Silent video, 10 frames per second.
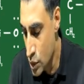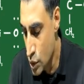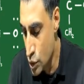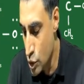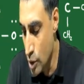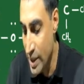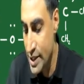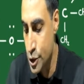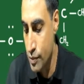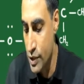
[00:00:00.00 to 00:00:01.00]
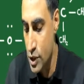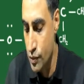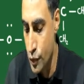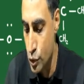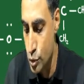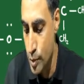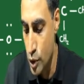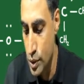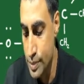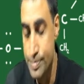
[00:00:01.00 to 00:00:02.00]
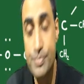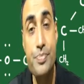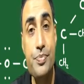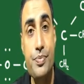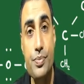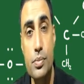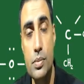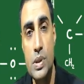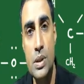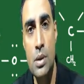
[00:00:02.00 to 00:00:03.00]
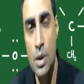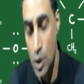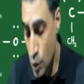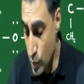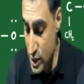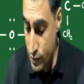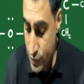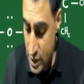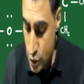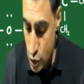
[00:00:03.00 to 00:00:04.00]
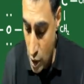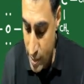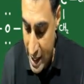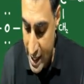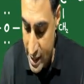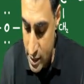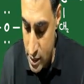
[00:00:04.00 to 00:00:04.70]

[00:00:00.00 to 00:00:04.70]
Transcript: Drawbacks of Rutherford's model. Well, the first drawback